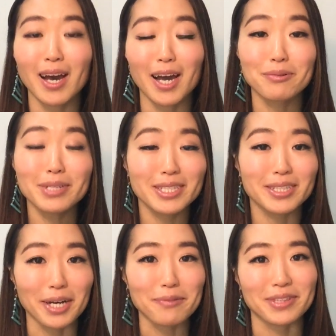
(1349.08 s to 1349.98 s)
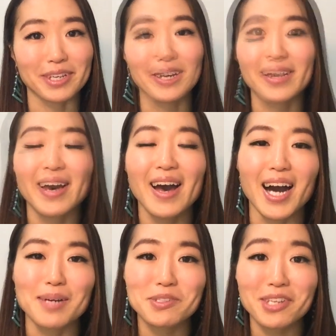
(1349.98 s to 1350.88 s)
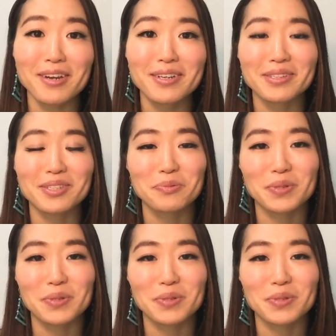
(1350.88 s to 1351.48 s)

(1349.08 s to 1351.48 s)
I really love that. I'm sharing this